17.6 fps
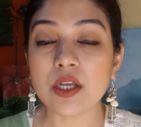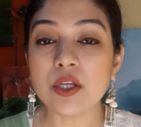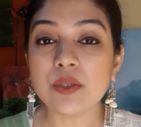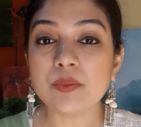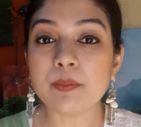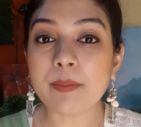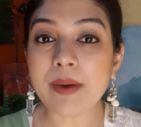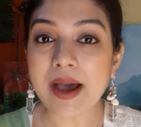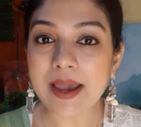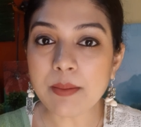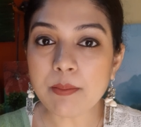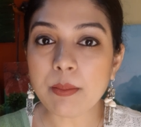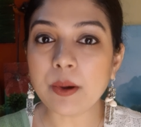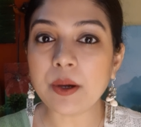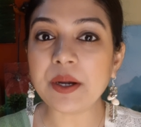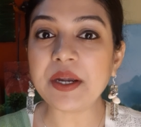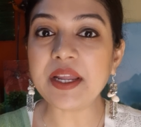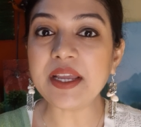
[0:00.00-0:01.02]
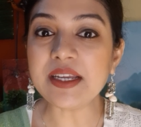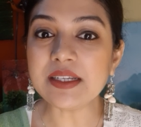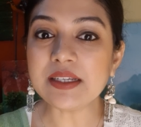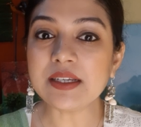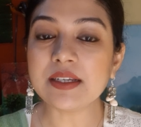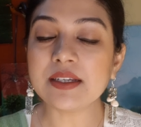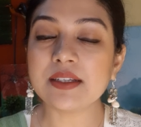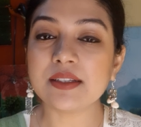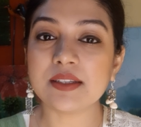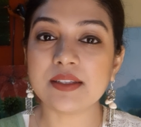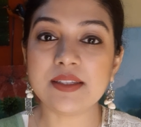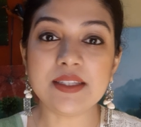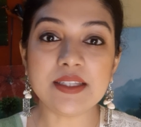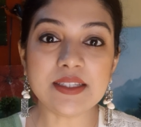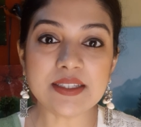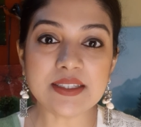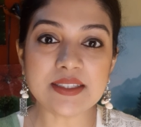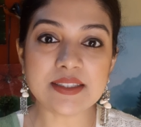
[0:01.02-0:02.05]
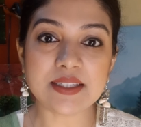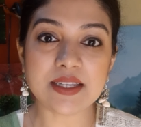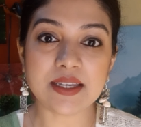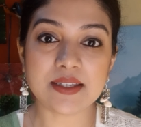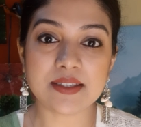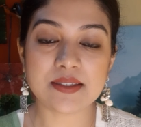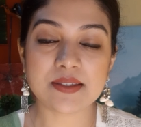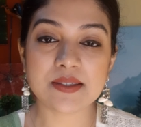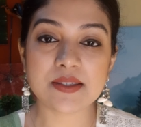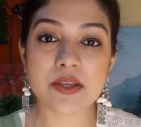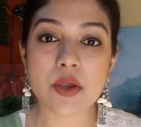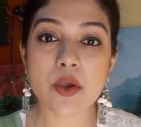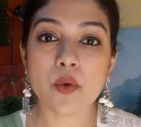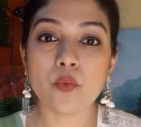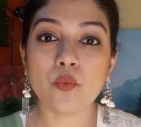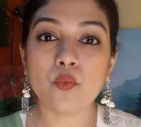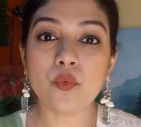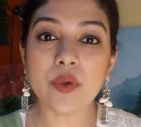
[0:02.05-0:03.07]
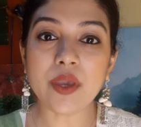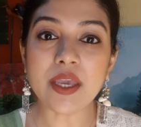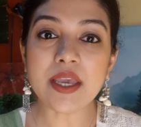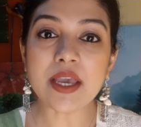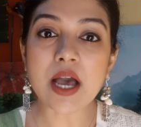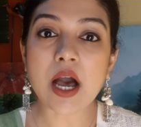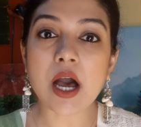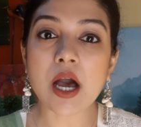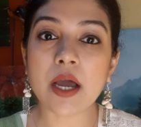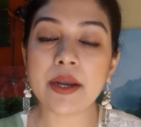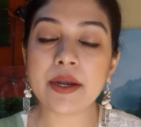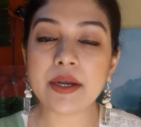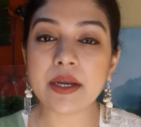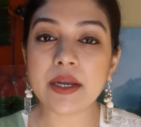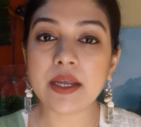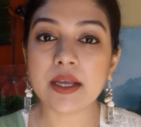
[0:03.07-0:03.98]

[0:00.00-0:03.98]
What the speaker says: By burning these things, we are